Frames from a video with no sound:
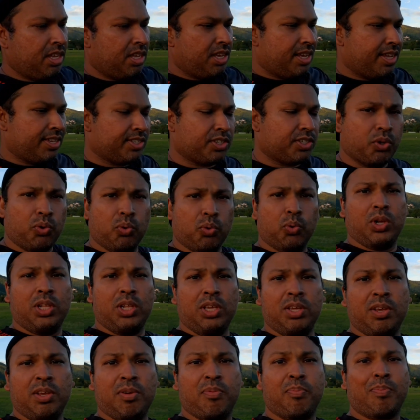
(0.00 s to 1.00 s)
is the
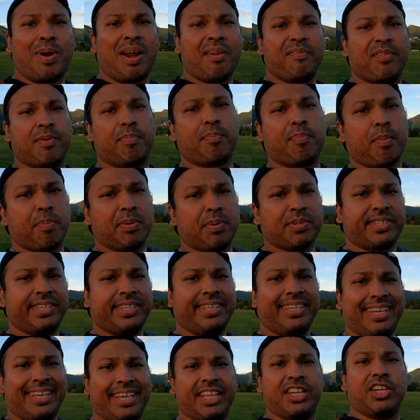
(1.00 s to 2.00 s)
only private
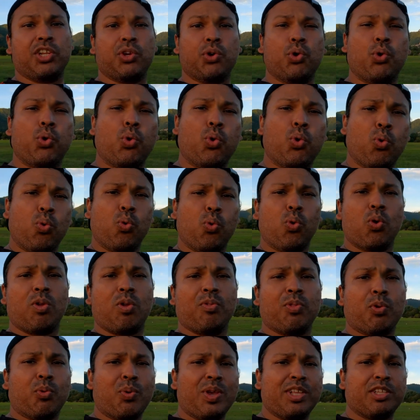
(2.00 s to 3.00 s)
property in the whole
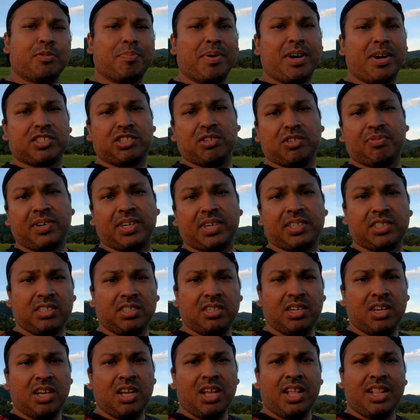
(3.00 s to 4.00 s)
of the Queen Park
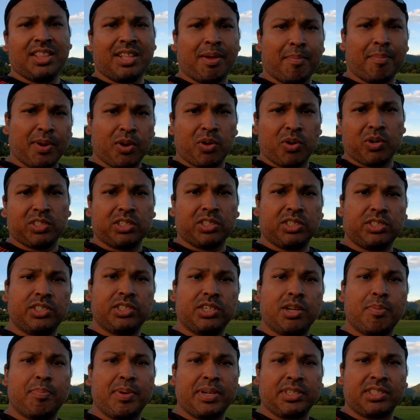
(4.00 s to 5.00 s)
Savannah that belongs to
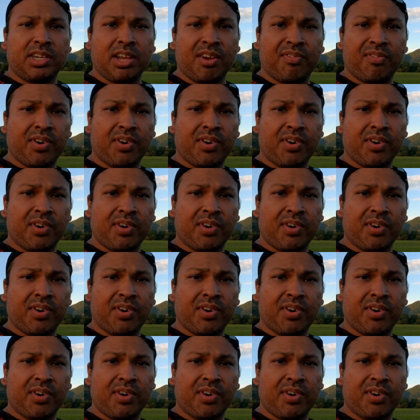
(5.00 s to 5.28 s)
the Peshier